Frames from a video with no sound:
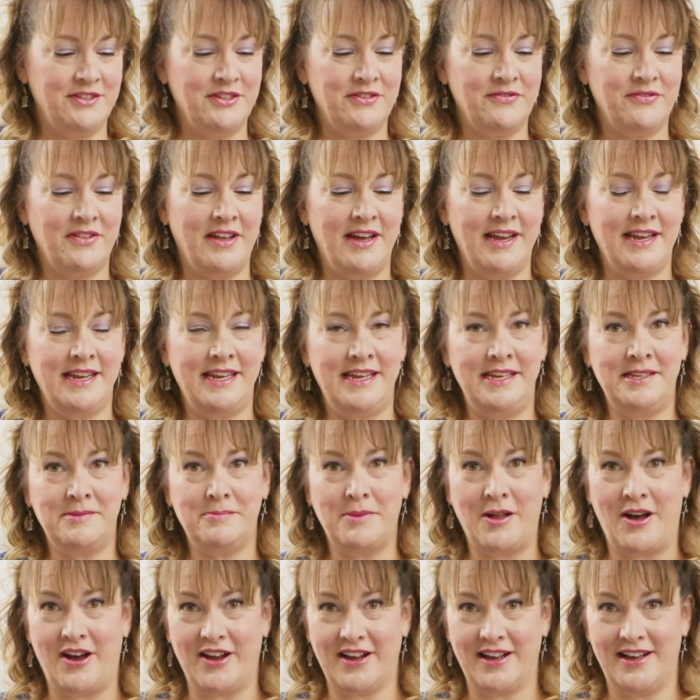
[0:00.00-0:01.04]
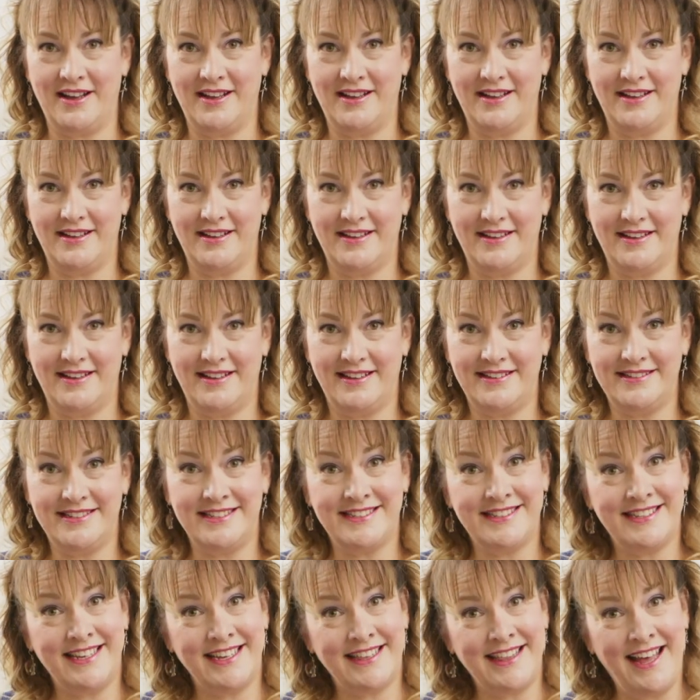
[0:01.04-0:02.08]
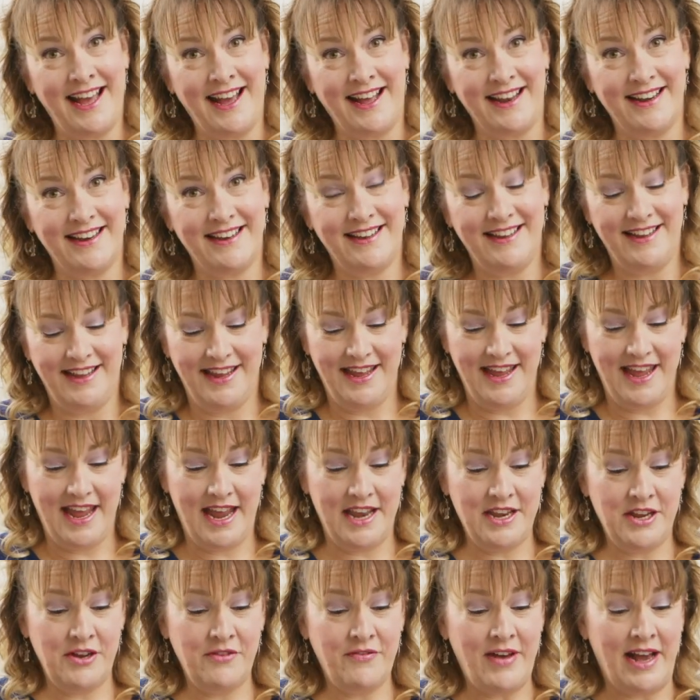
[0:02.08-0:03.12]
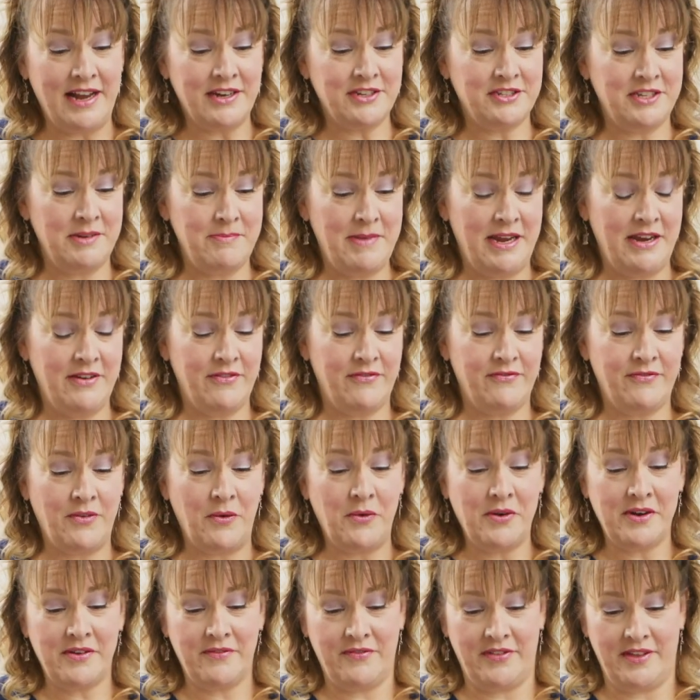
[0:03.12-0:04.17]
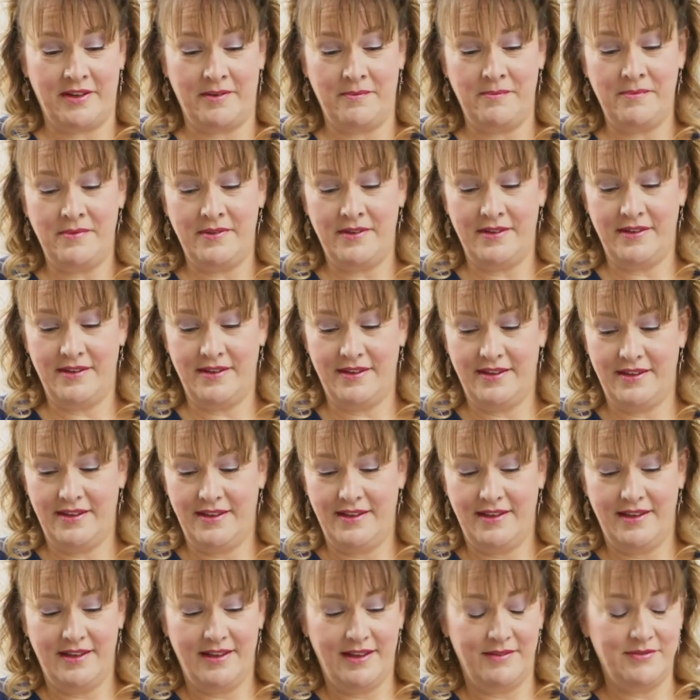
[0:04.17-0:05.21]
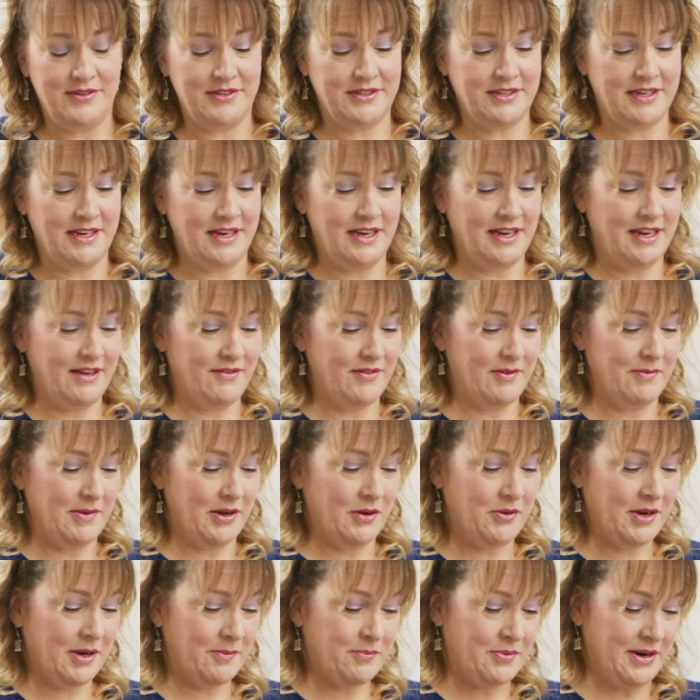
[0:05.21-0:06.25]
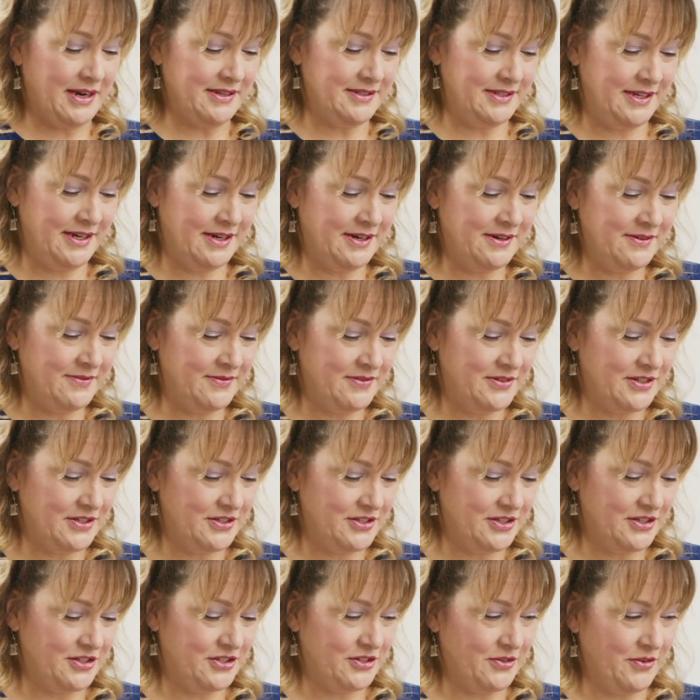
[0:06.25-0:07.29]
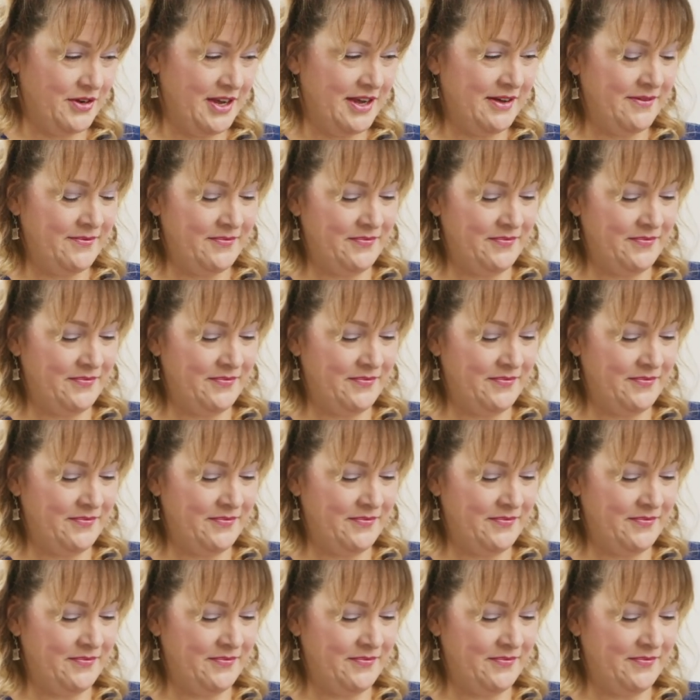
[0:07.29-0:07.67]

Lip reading: your flying geese block, just like that. And you've actually made 4 of them. Just going to give them a quick press here just to show you.